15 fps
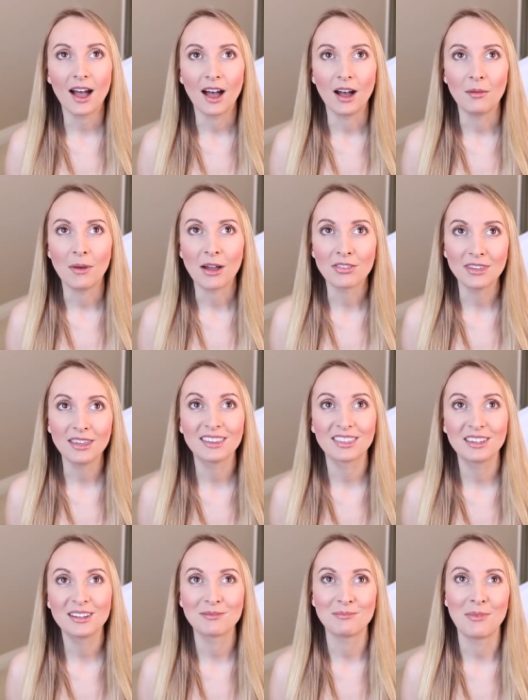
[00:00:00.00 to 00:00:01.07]
Um, I think
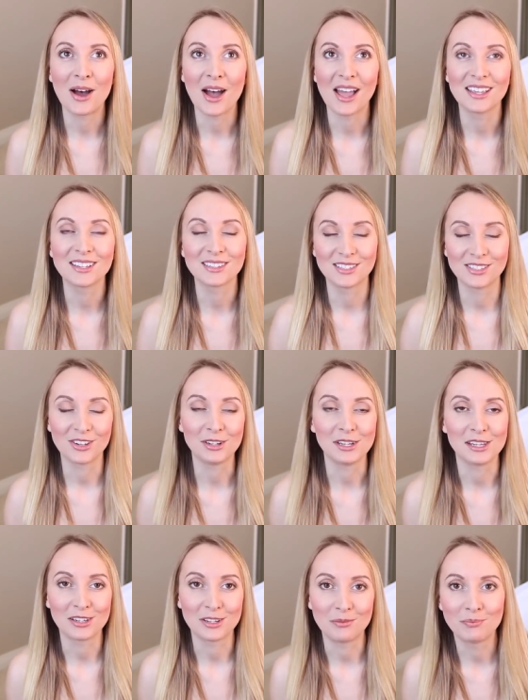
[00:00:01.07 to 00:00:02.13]
that my
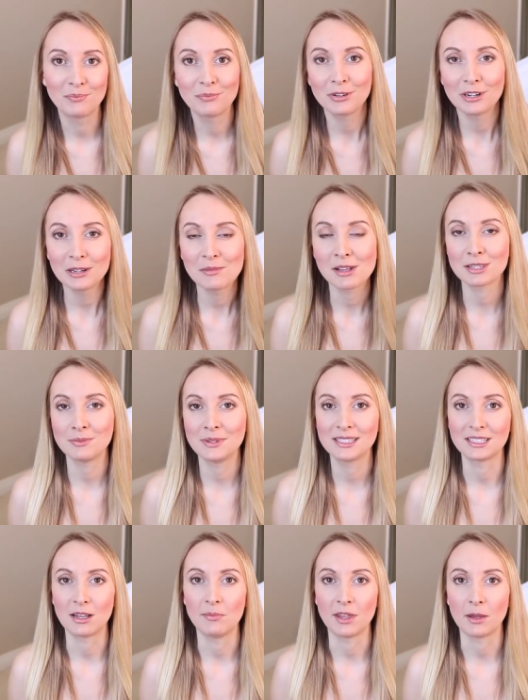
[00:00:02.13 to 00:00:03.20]
journey could pretty much be
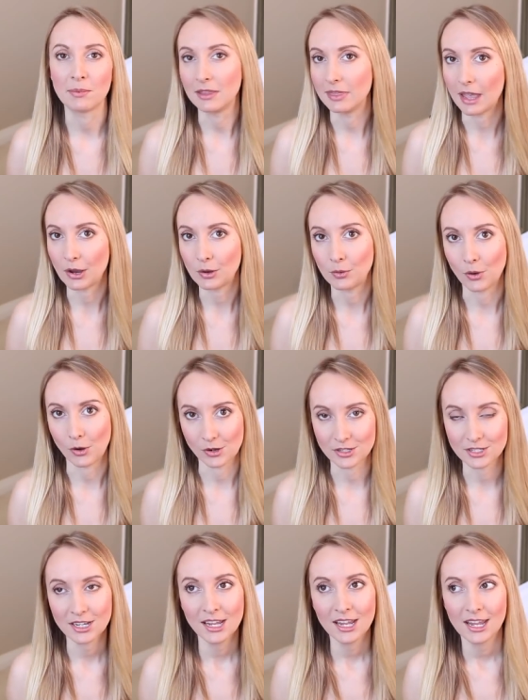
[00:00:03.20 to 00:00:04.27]
summed up in that
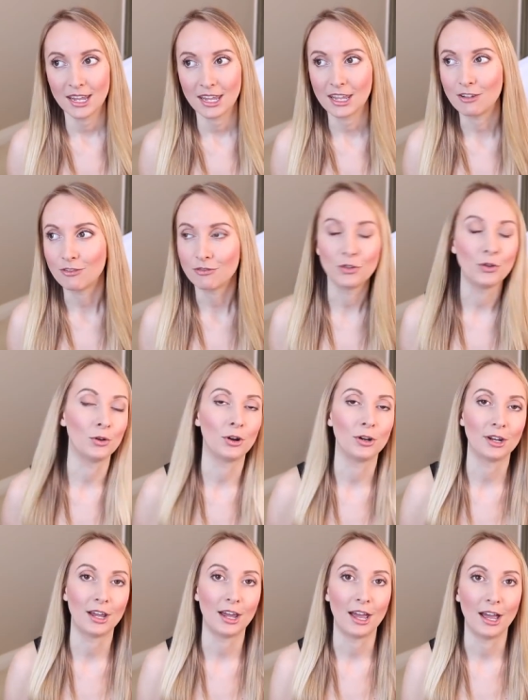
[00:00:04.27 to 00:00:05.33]
quote if you're
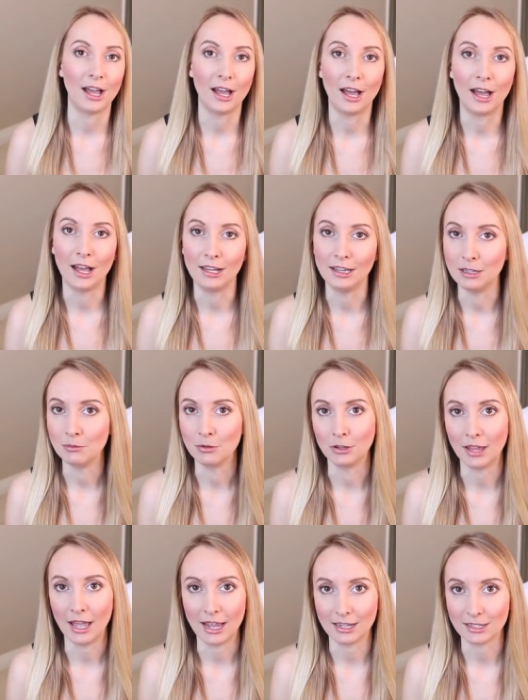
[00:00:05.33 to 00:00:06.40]
not a
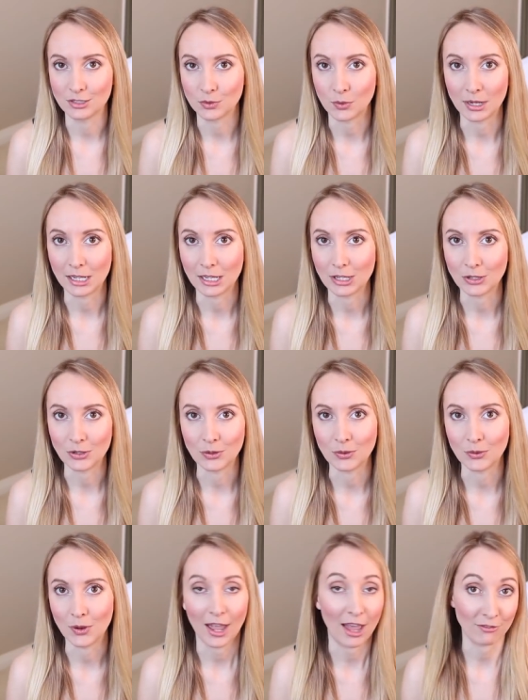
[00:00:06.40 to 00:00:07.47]
liberal at 20,
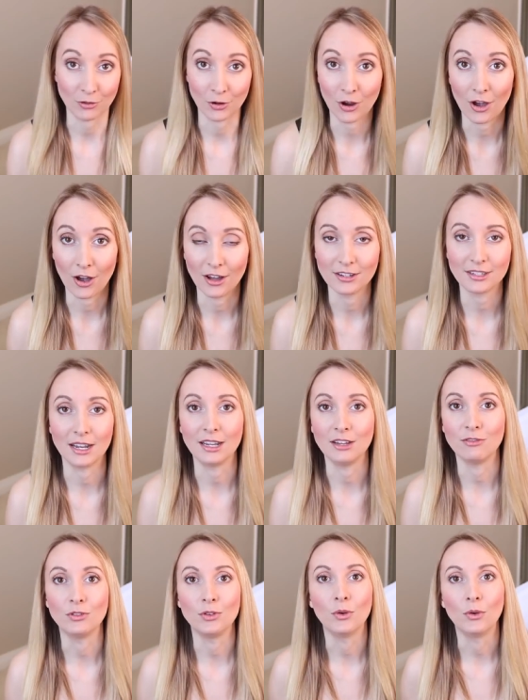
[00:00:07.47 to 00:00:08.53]
you have no heart, and
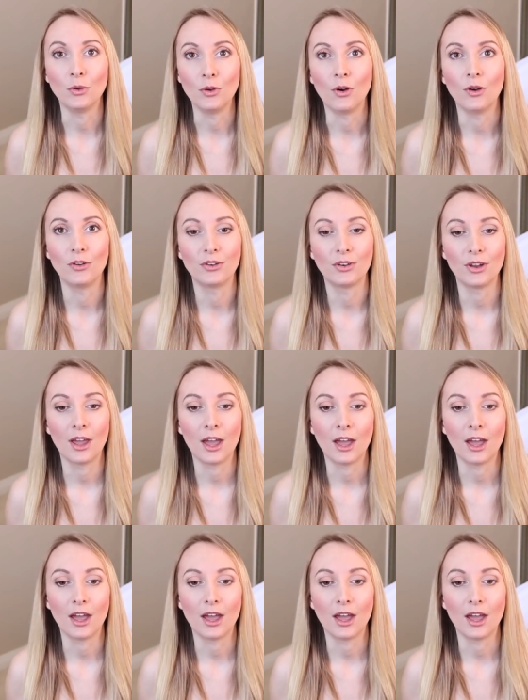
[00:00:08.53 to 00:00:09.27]
if you're not